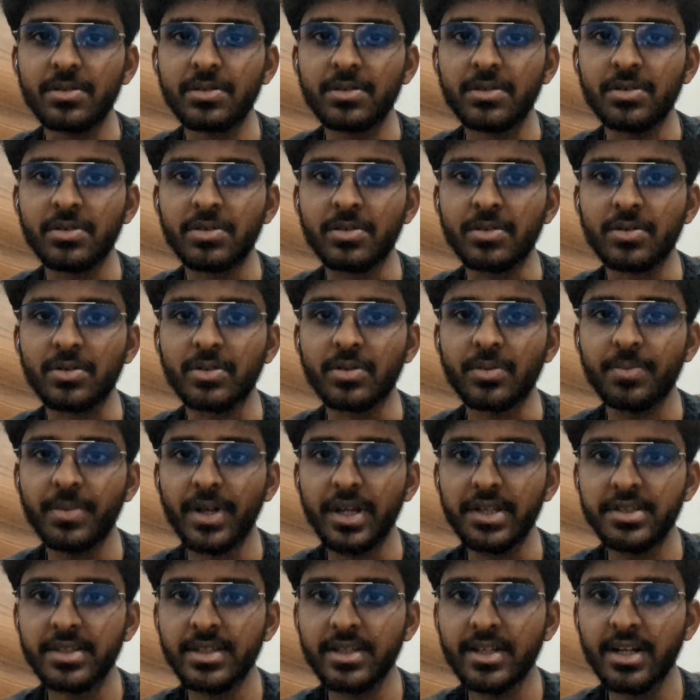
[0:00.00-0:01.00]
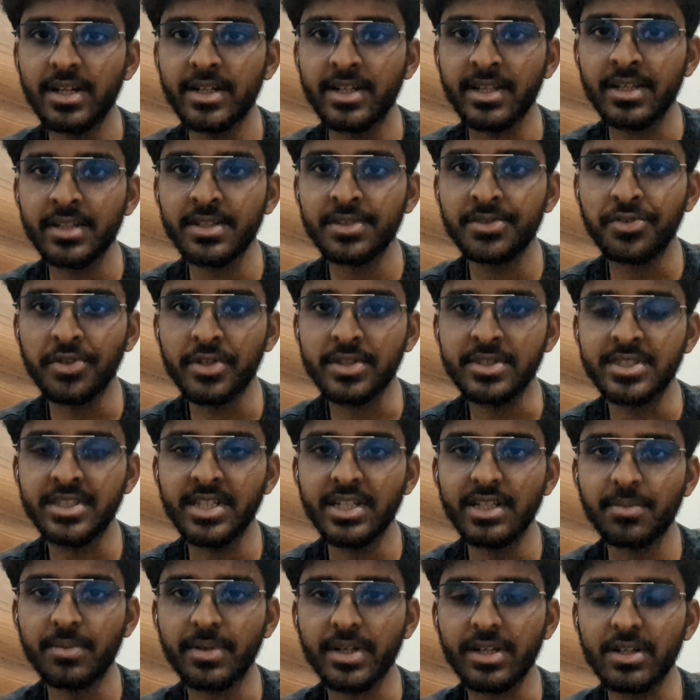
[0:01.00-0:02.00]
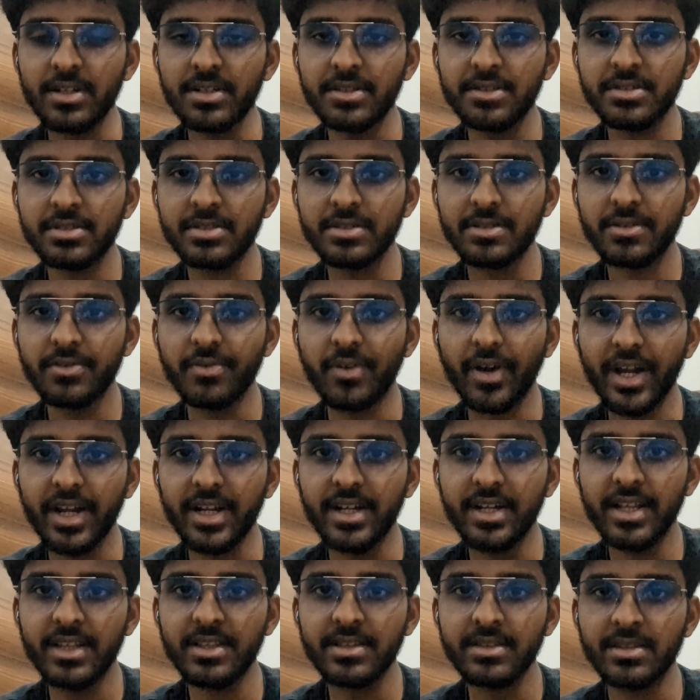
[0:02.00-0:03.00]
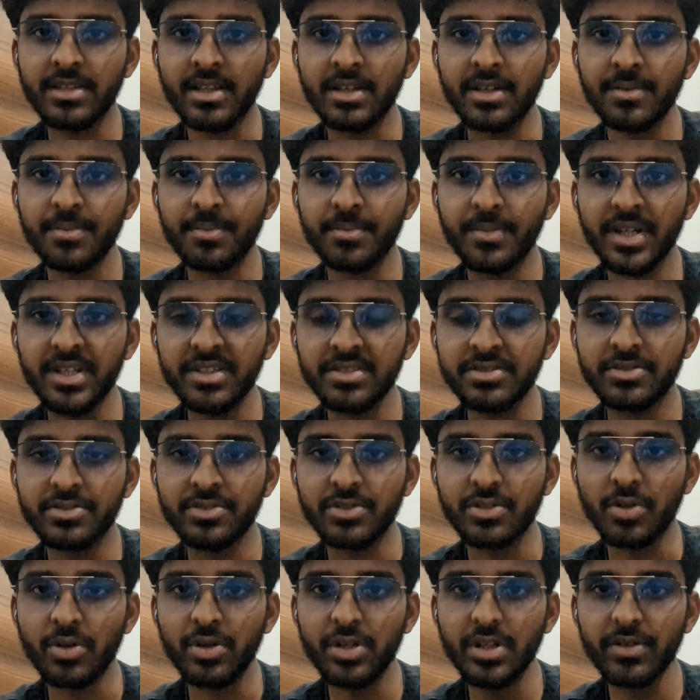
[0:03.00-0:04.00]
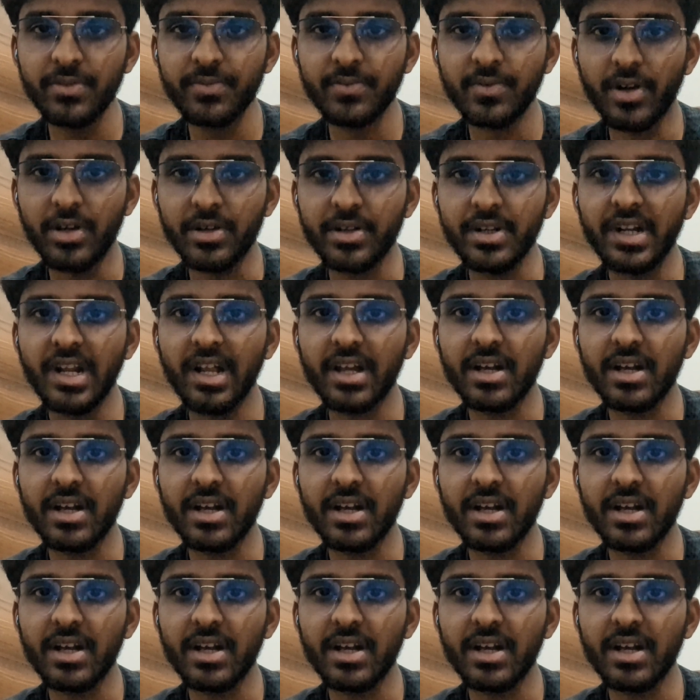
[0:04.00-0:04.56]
So basically, switching means finding the best route for